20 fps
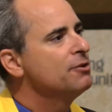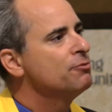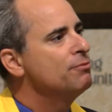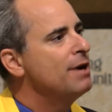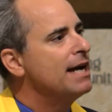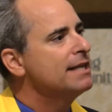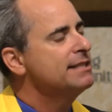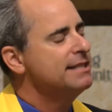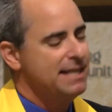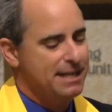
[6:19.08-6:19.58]

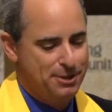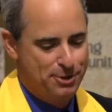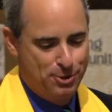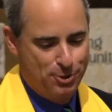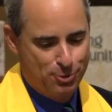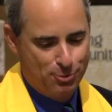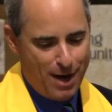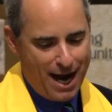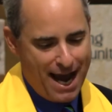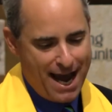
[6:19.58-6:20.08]
rest is
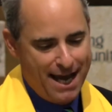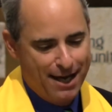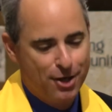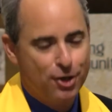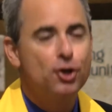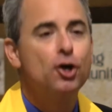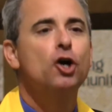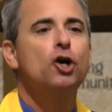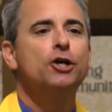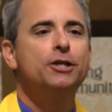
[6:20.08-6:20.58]
drag,
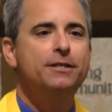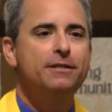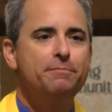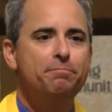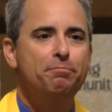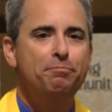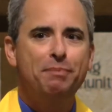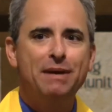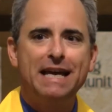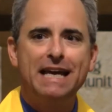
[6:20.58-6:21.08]

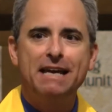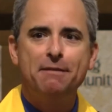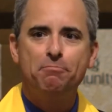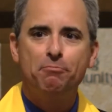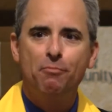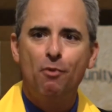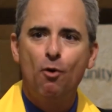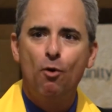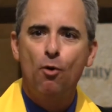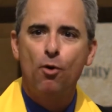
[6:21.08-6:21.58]
couldn't be
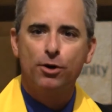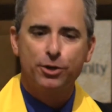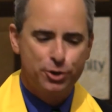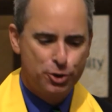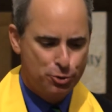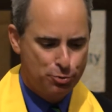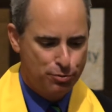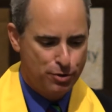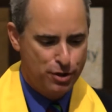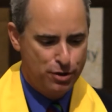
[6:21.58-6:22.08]
more
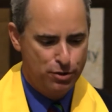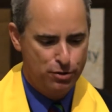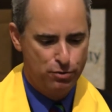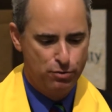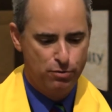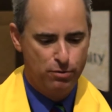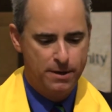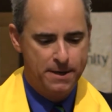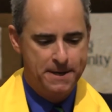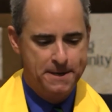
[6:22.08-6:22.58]

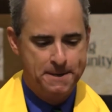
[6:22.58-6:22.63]
true.